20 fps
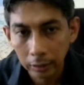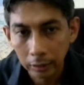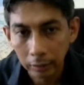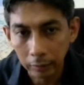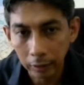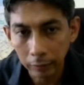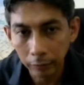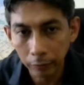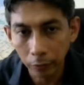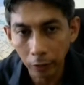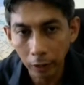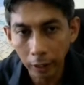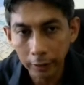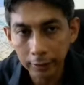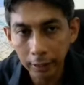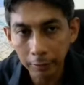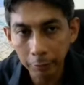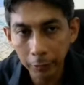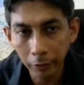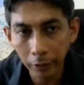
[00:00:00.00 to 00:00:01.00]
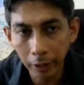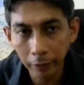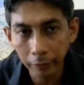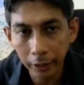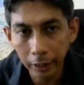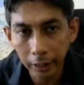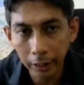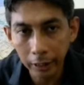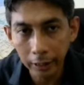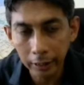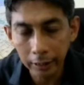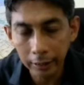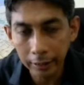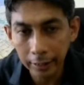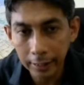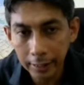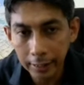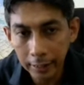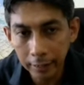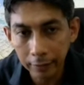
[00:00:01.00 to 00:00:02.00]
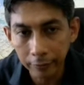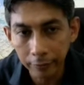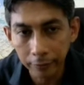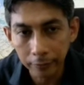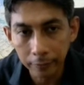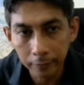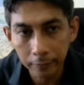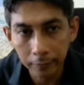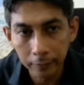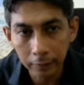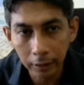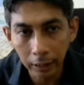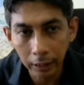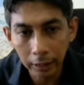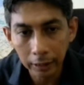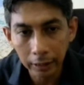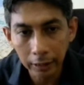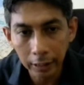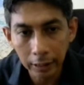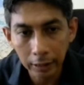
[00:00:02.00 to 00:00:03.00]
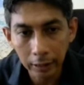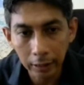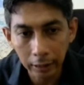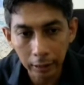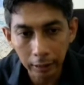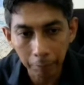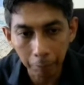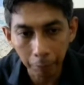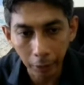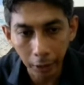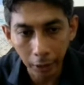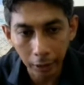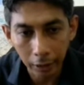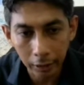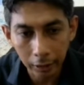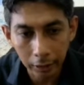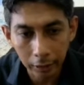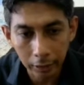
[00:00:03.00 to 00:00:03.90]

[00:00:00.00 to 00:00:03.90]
right? For example, when we reserve this part,